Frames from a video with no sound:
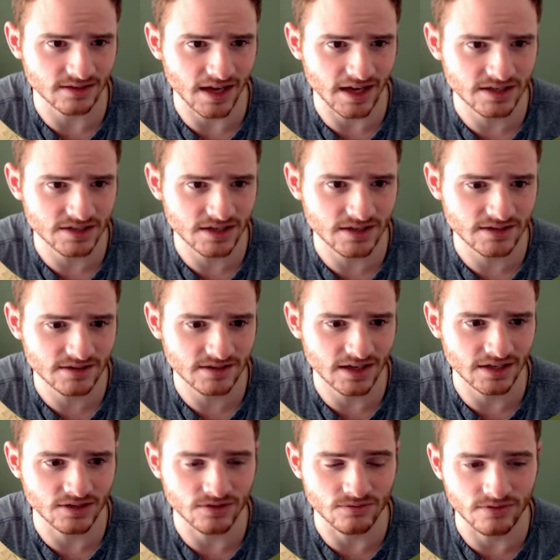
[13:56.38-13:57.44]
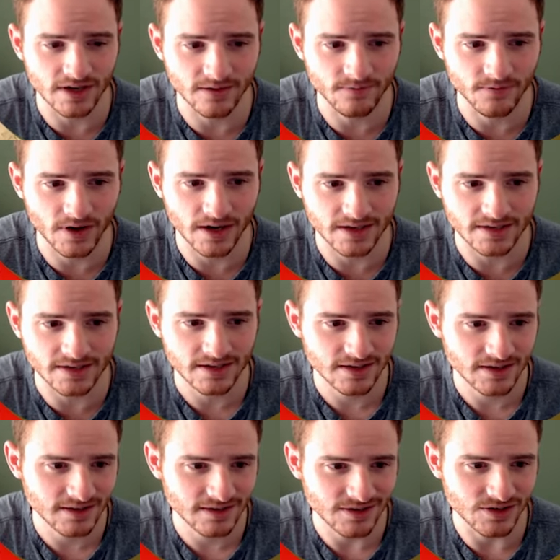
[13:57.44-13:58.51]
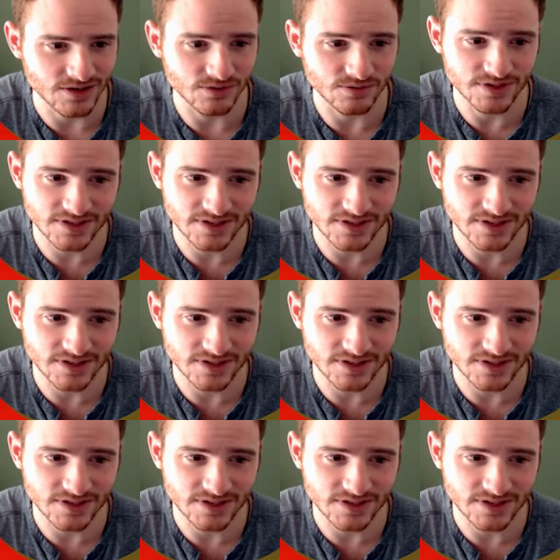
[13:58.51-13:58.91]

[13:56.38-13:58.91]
collections into different, you know,